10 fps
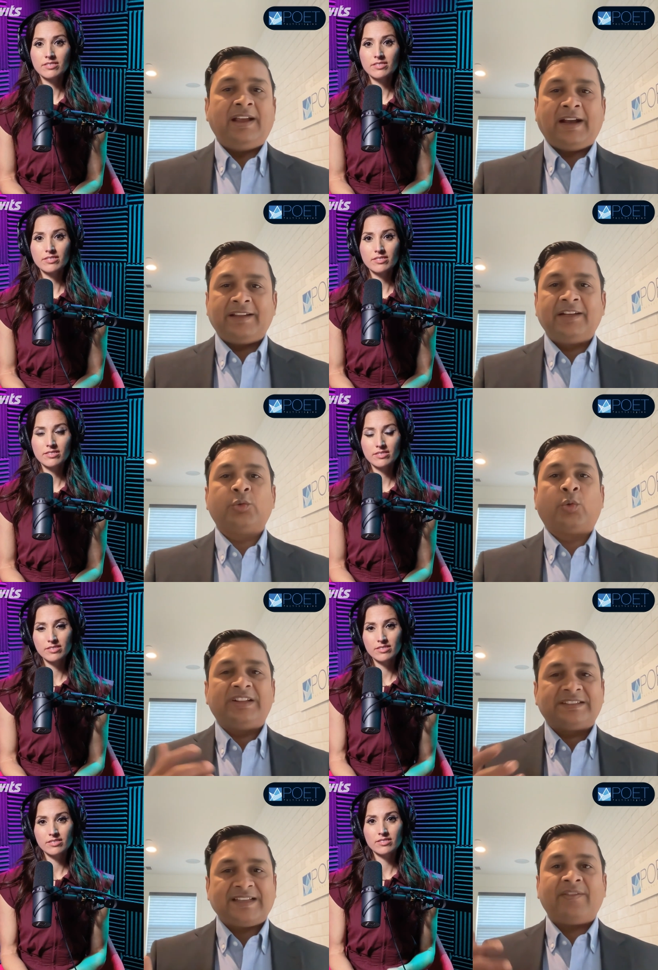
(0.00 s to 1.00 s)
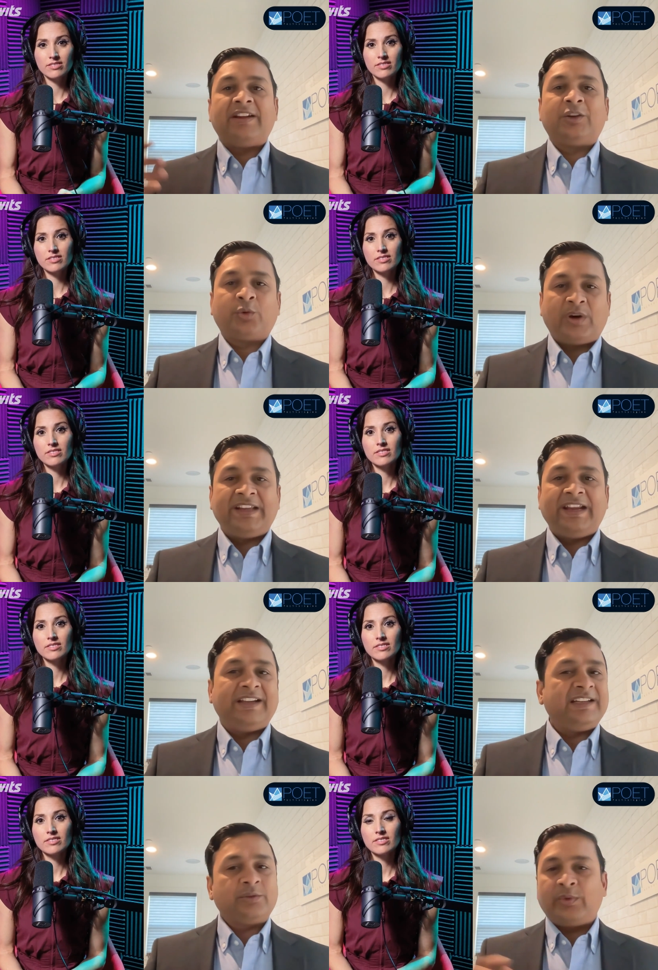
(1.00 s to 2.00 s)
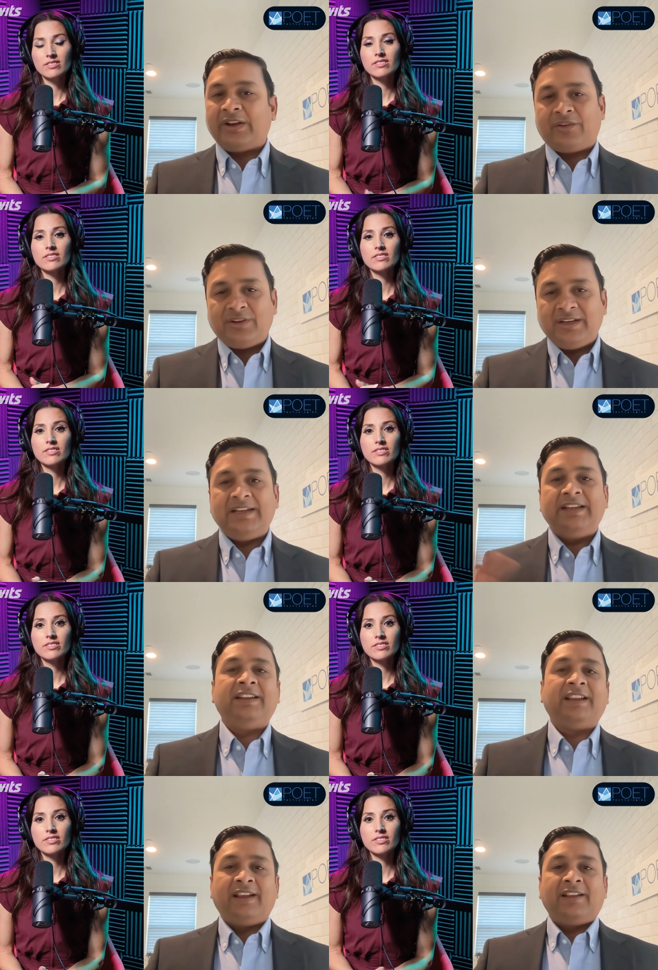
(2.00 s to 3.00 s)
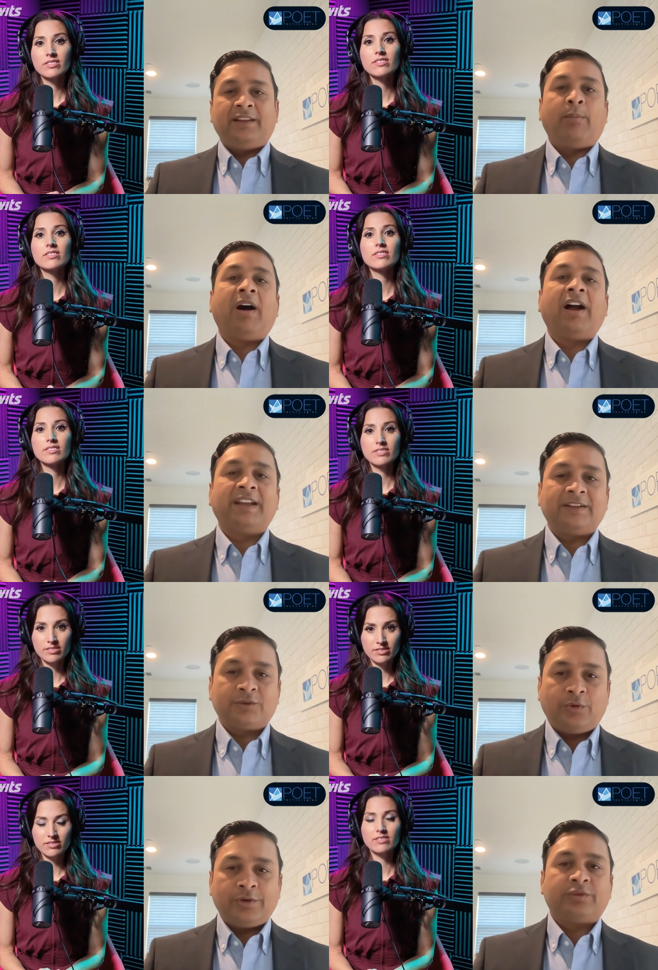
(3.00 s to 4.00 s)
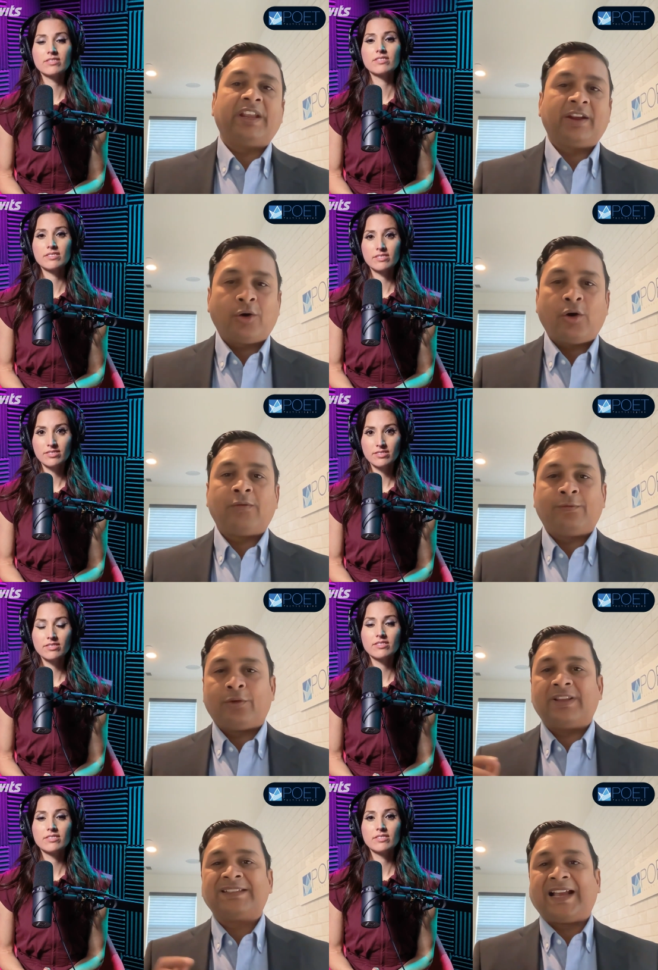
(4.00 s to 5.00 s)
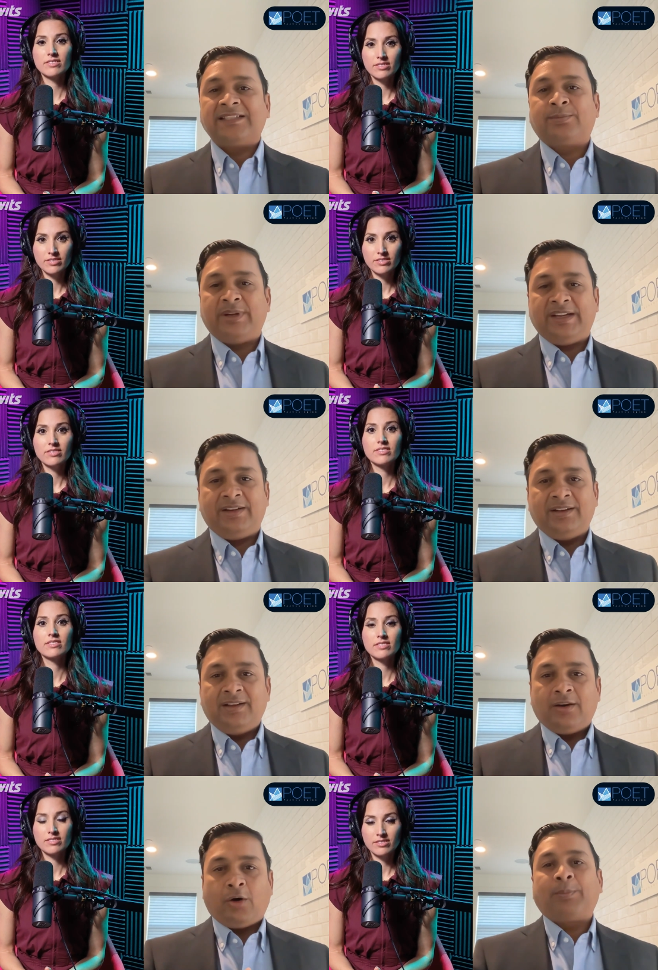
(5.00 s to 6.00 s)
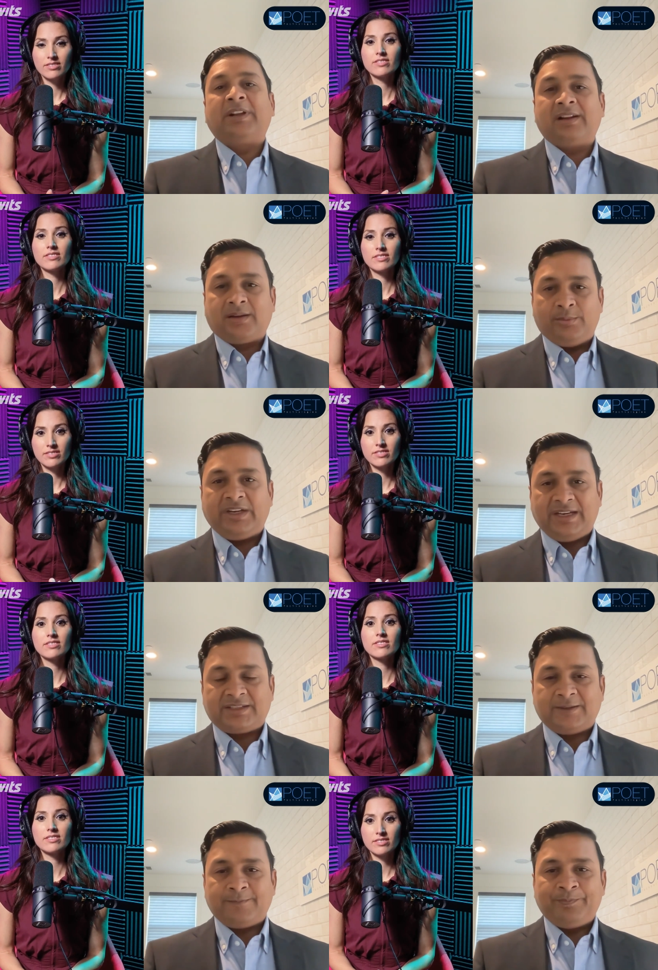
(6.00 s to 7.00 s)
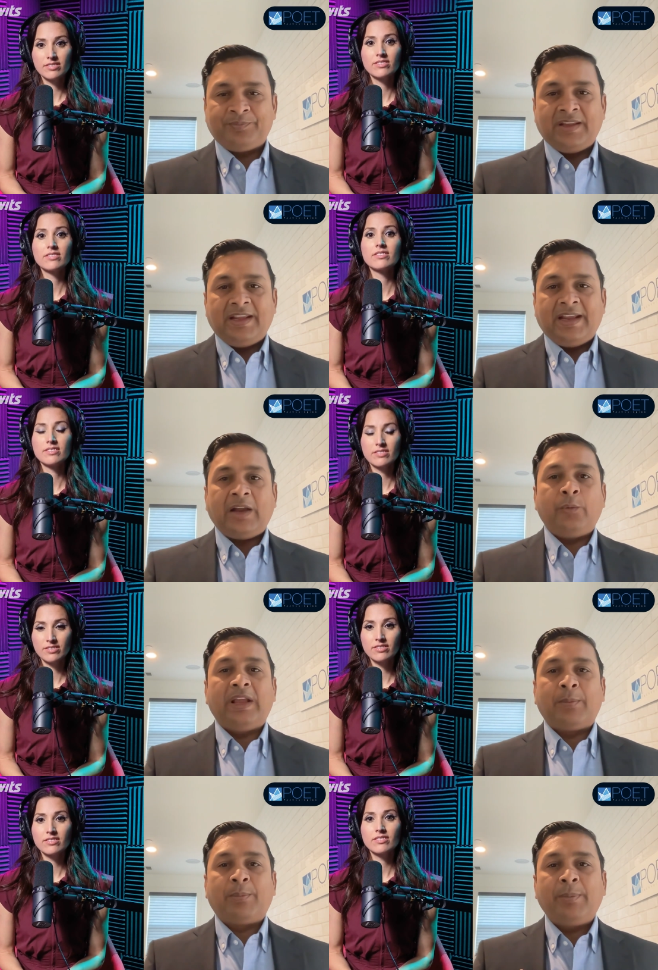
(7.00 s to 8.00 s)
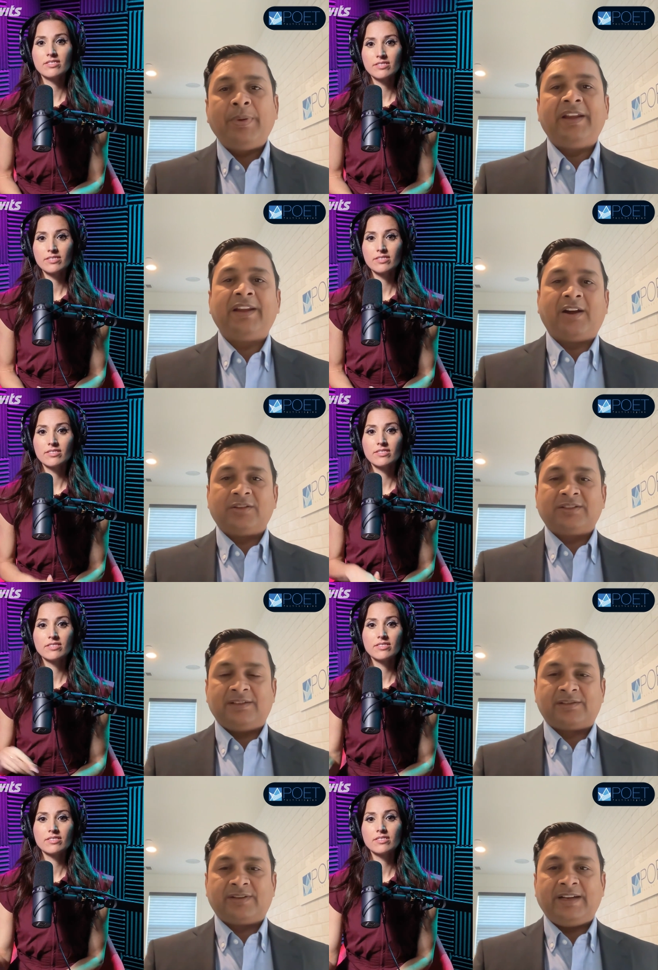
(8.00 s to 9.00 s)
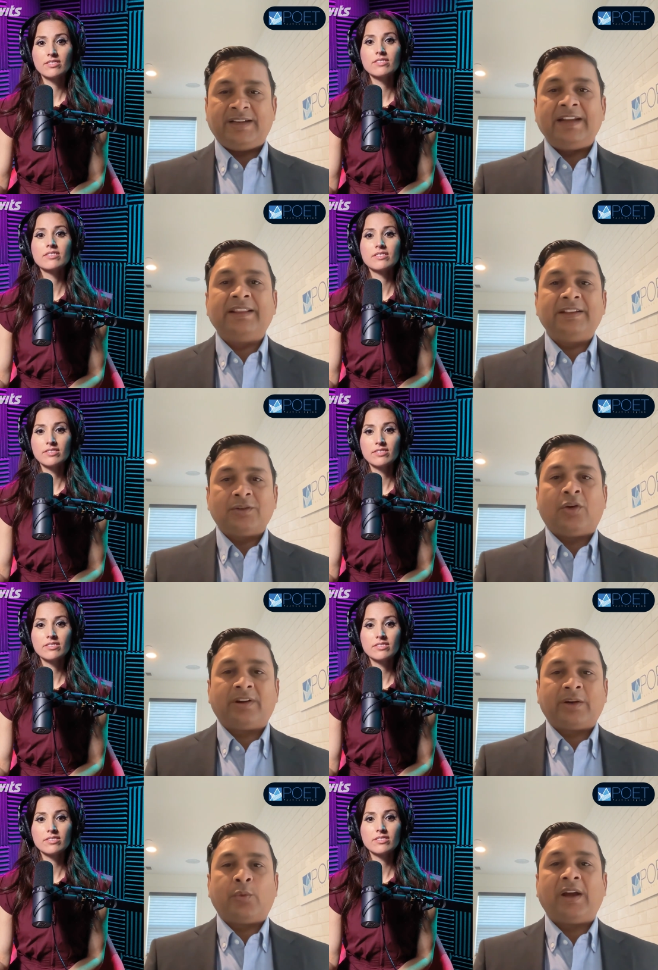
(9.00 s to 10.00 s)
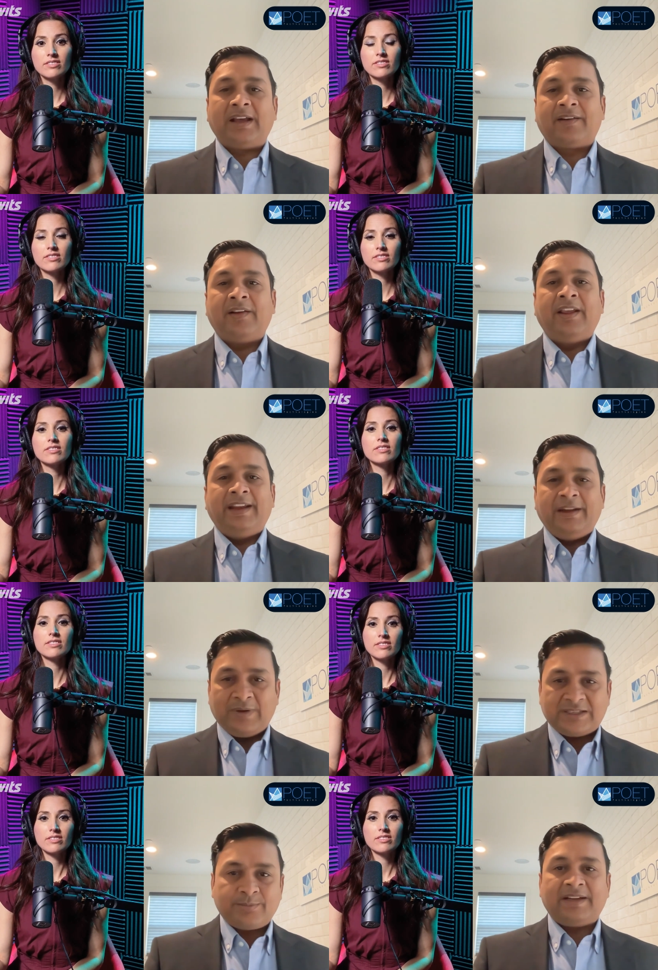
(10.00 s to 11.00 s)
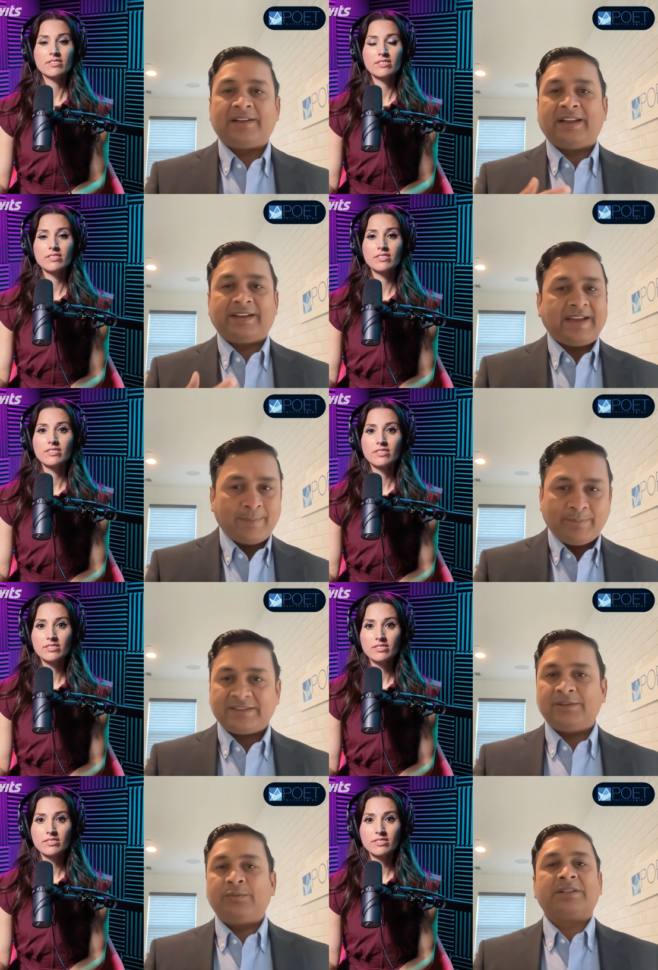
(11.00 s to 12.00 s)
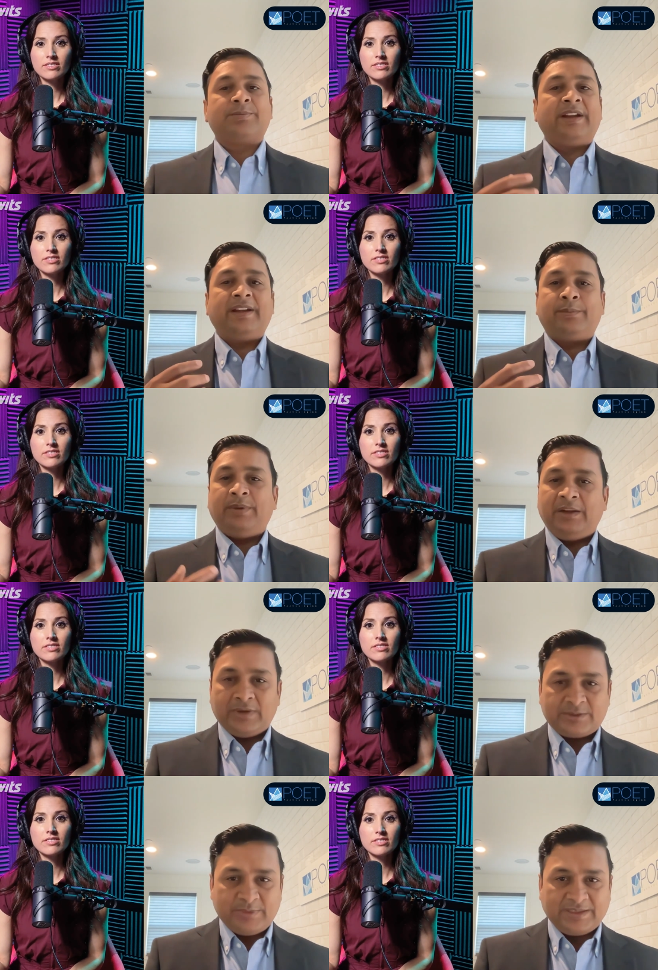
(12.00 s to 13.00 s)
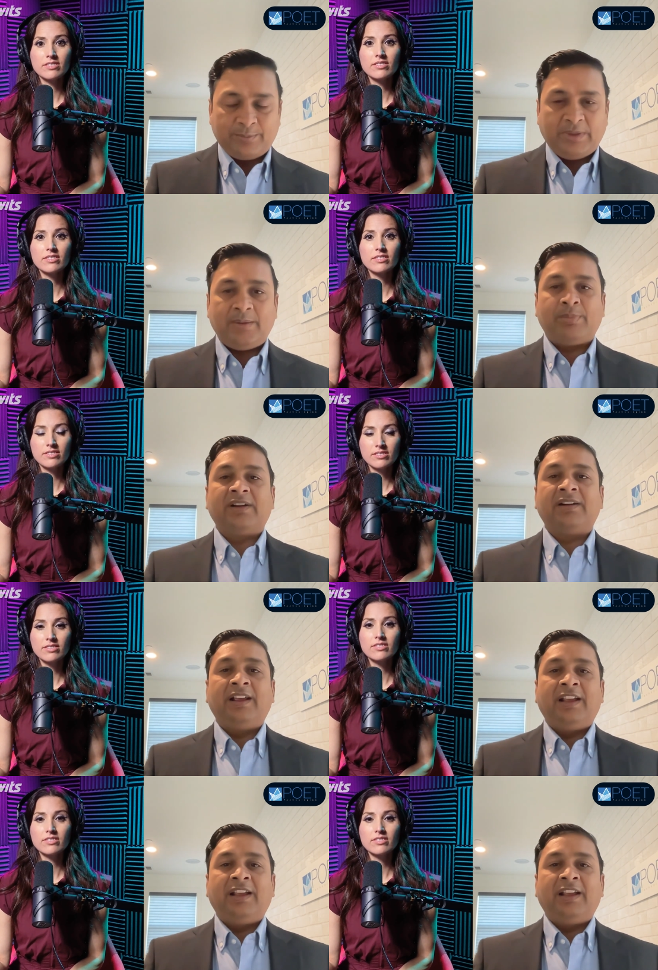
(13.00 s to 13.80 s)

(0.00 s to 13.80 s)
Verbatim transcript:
Speaker 1: I think 27 and 28 is where really the market is going to take off for this high speed optical communication. And we are preparing ourselves, right? And these all require investment like capex investment, investment in people.